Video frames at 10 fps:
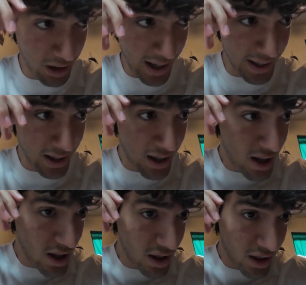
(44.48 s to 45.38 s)
like
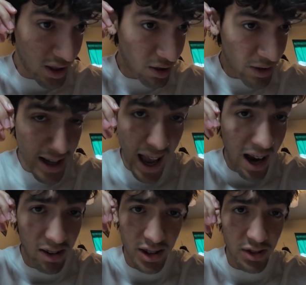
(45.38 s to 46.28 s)
3
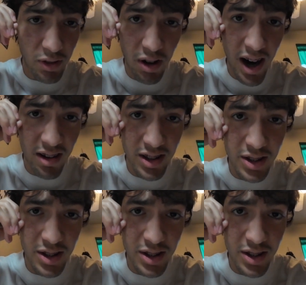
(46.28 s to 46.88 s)
hours, 4 hours